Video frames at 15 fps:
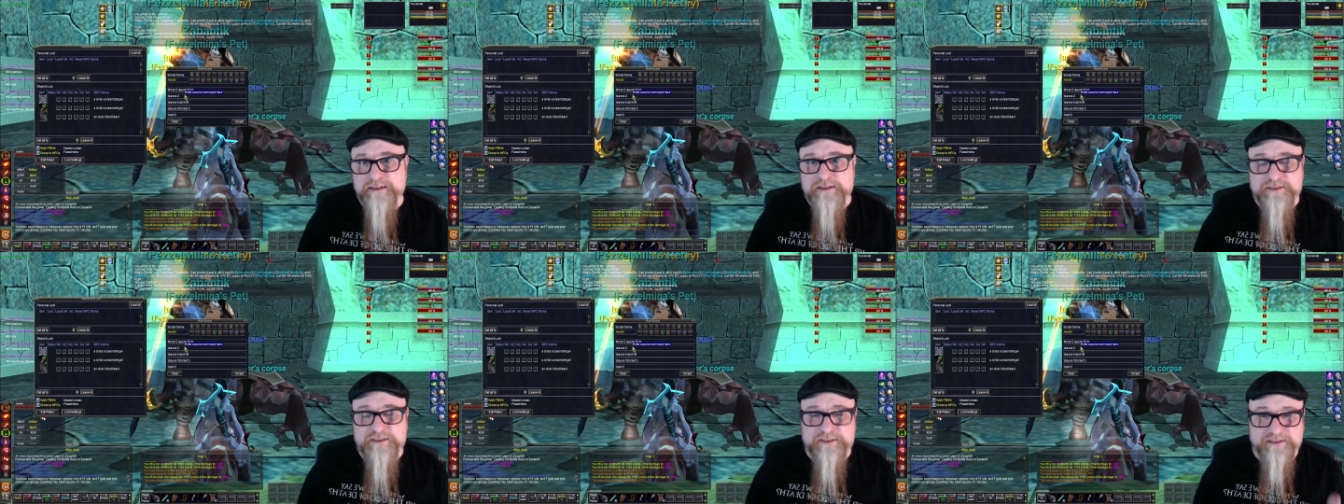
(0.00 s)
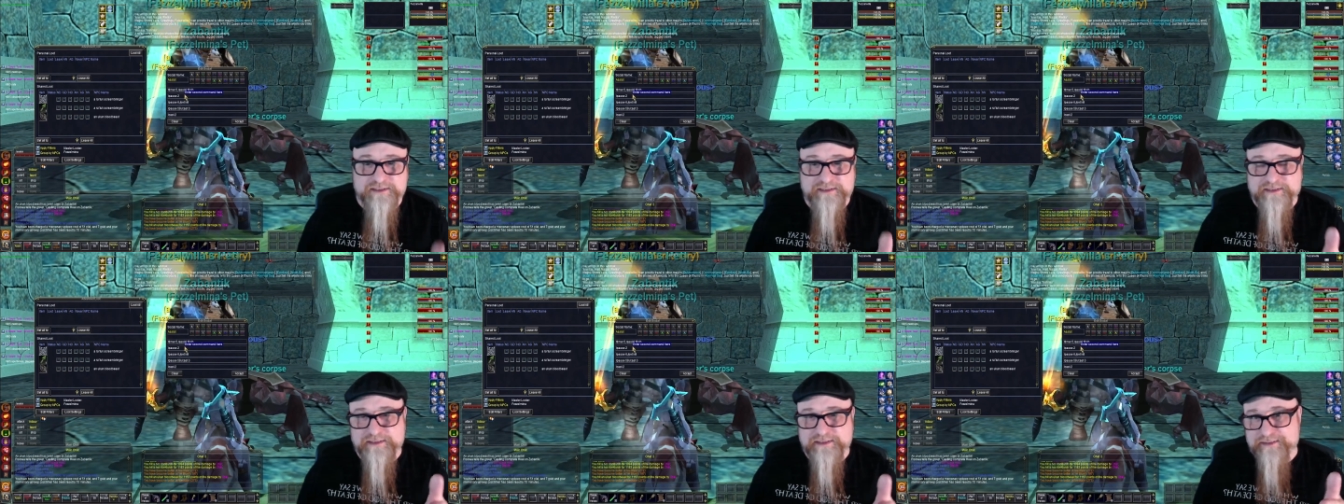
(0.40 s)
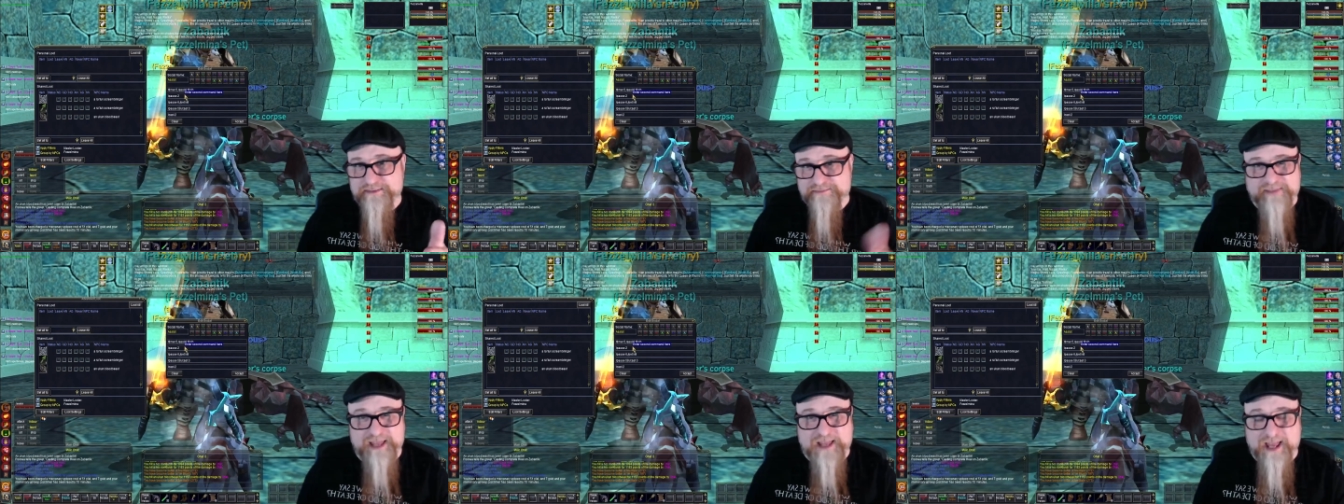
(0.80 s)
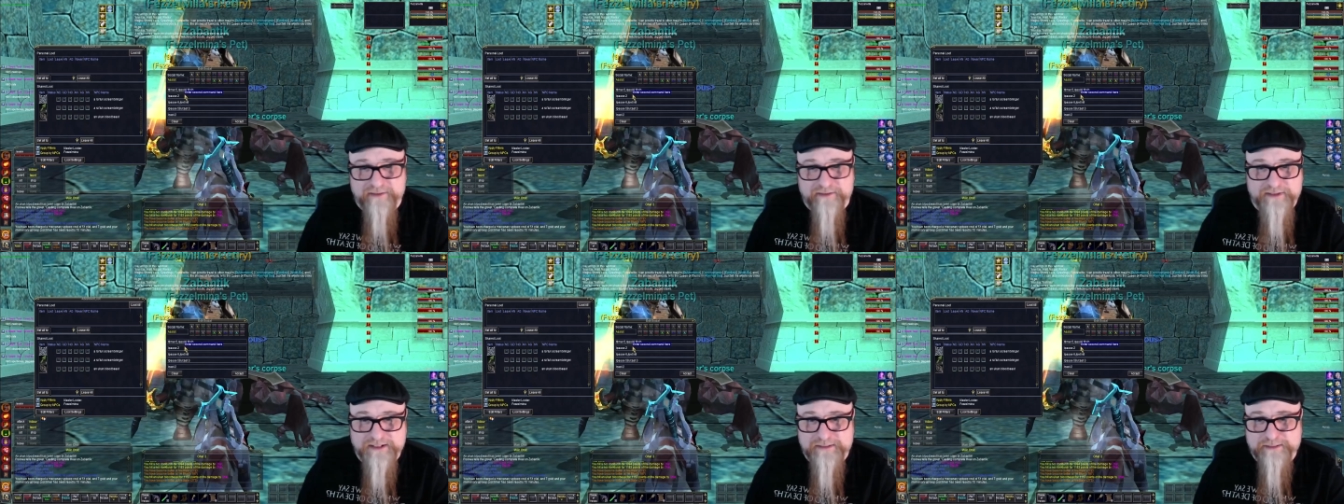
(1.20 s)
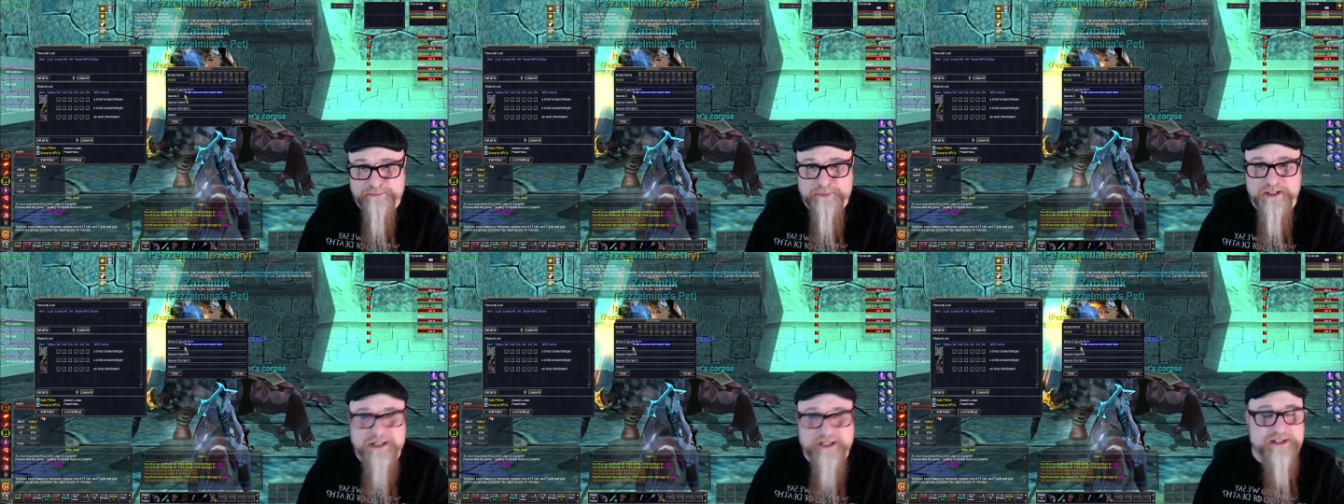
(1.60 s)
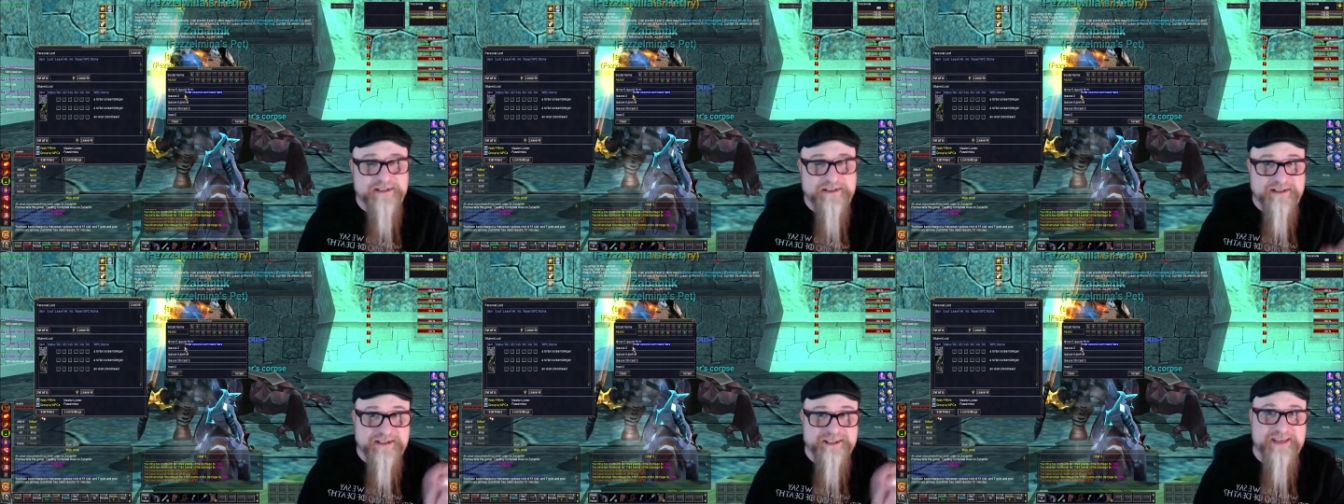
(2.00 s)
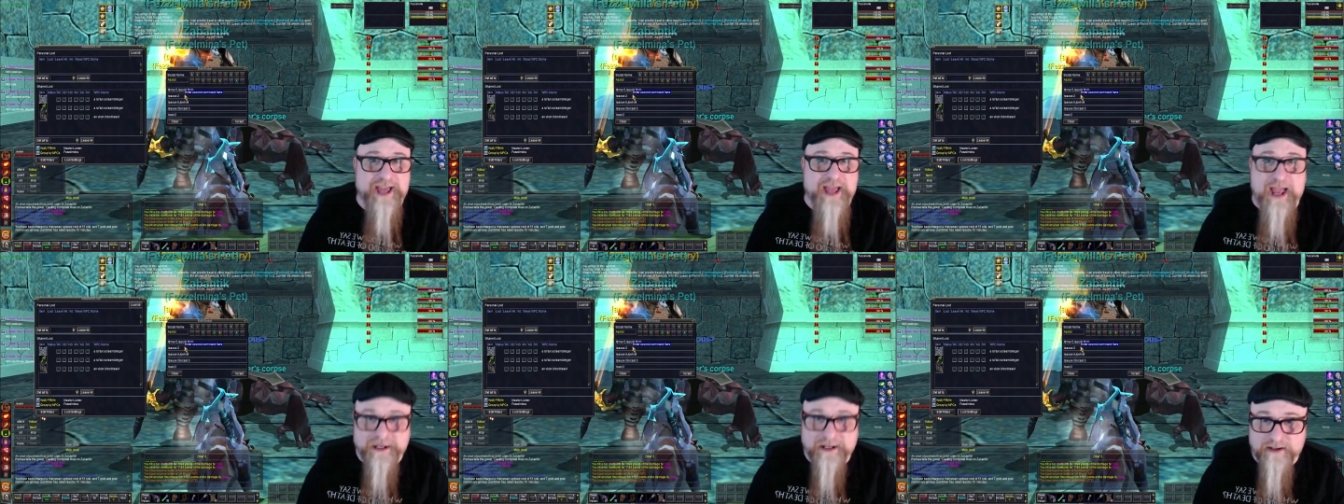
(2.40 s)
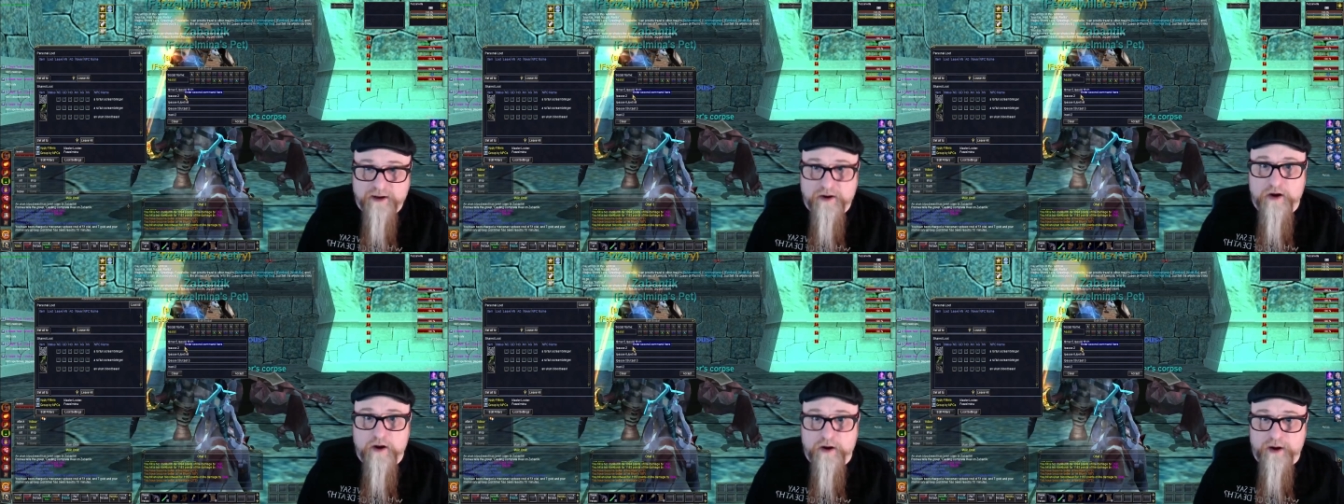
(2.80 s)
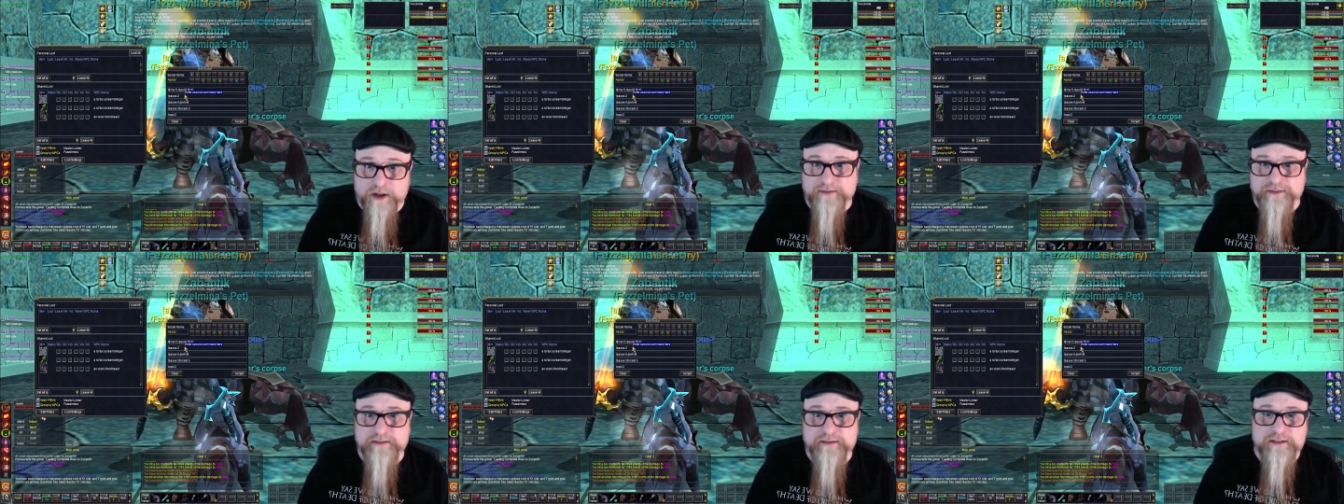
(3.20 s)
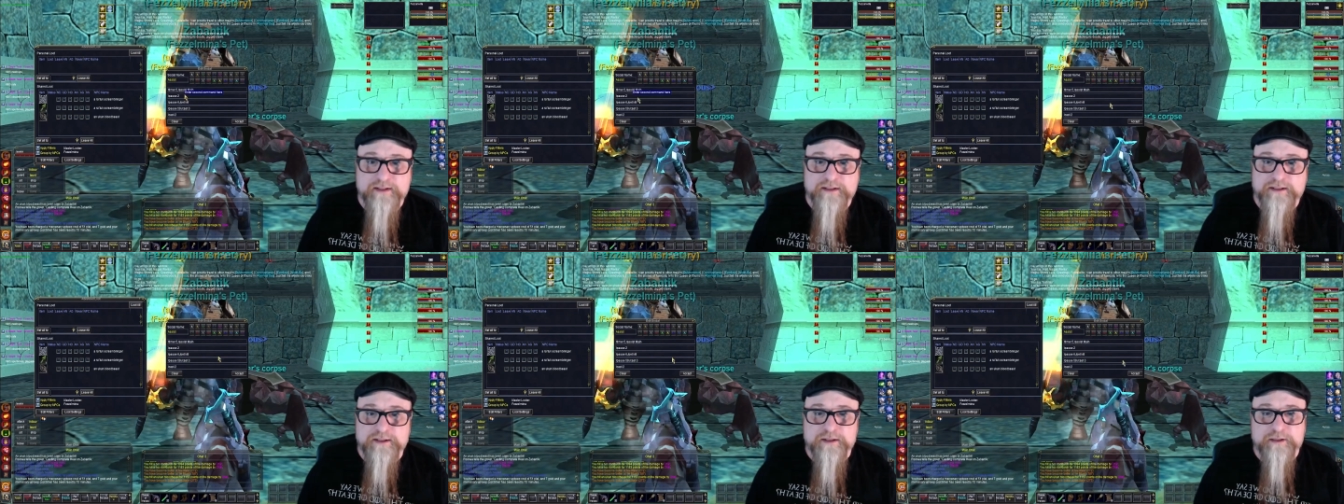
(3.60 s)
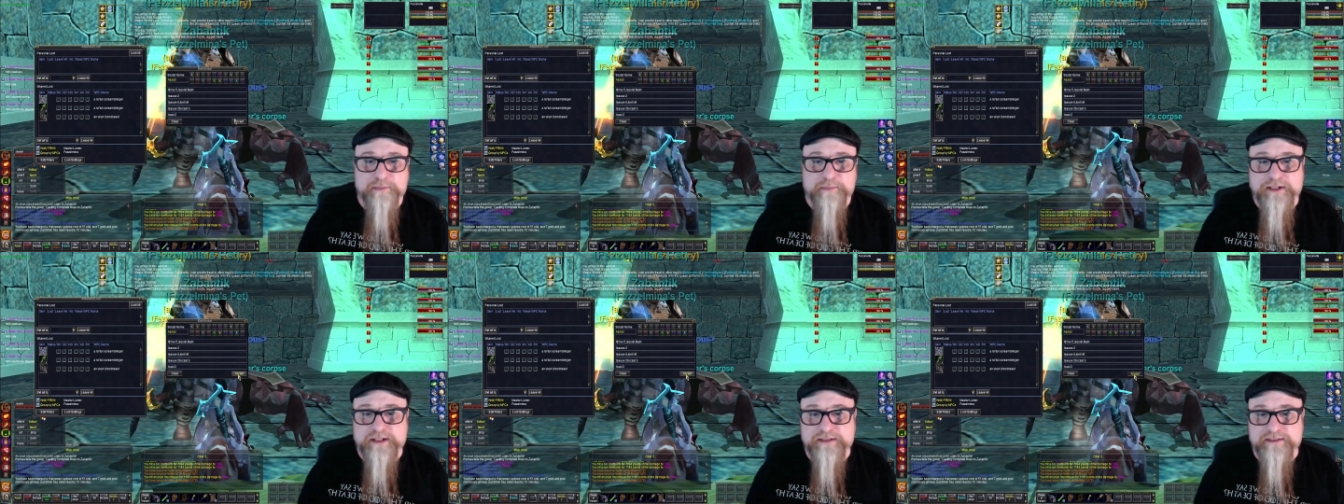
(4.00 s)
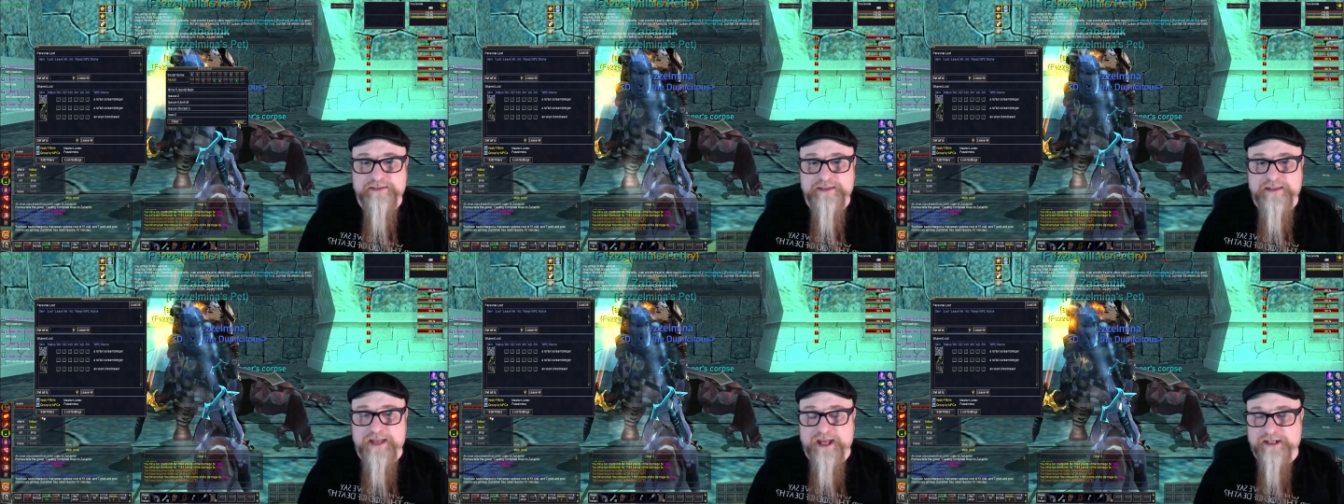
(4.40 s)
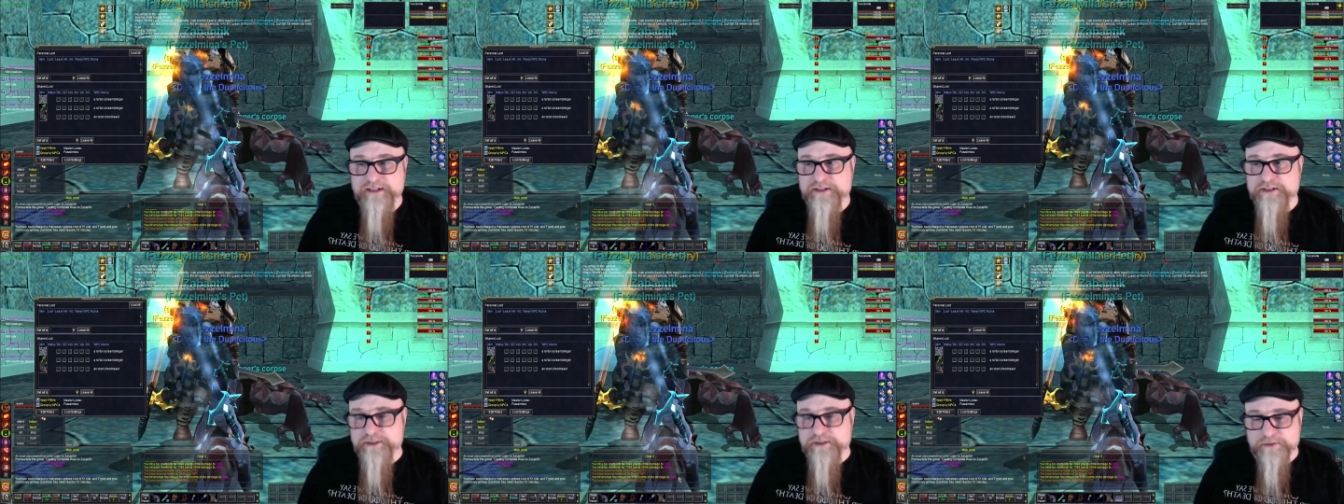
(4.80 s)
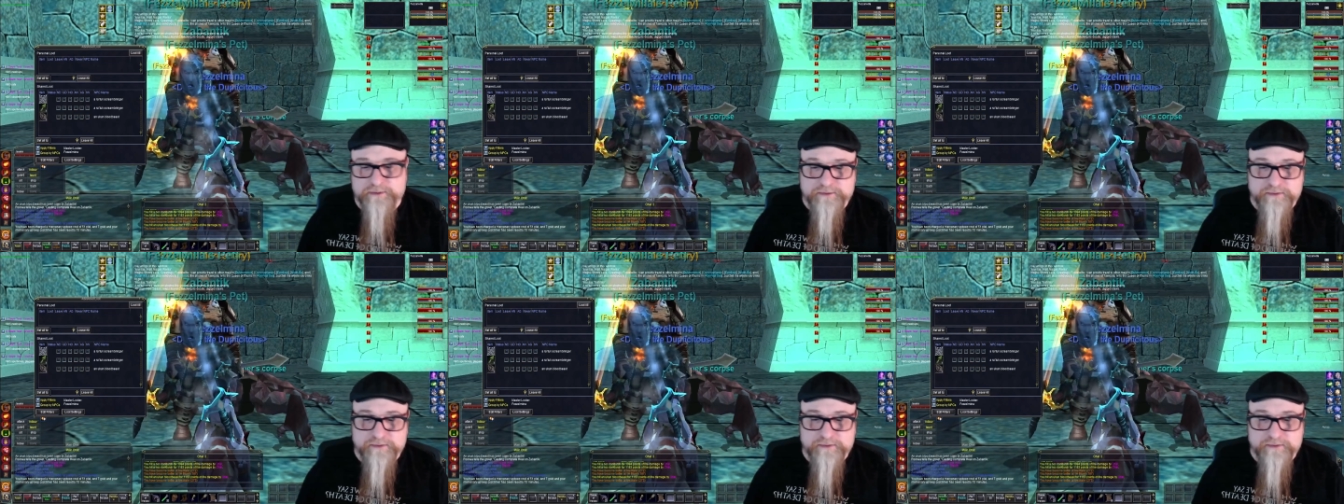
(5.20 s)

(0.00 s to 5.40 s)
just having to put in attack on because of that issue.